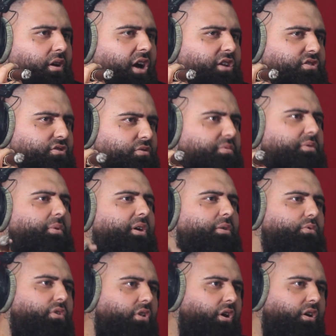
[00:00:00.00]
I used to be able
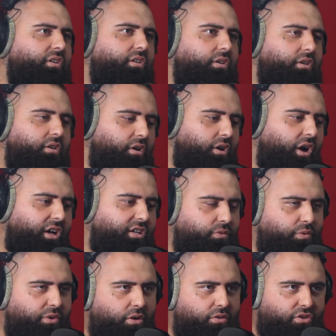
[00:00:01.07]
to
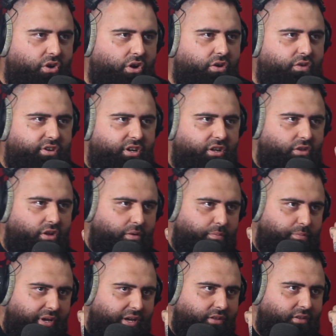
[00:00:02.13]
when I was concreting, like
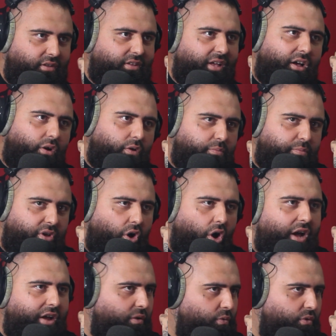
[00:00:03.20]
back in the day, I'd be
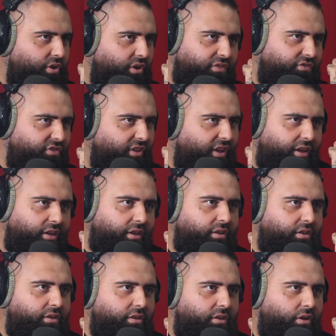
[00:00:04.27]
high at work every day,
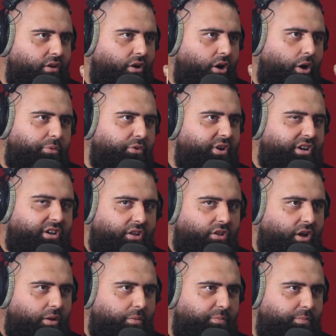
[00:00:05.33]
operating
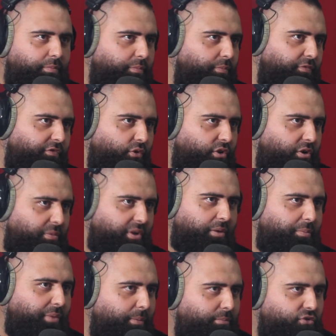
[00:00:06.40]
like 40-meter
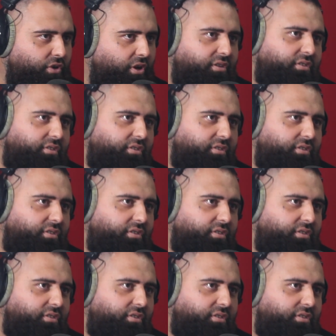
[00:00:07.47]
pump truck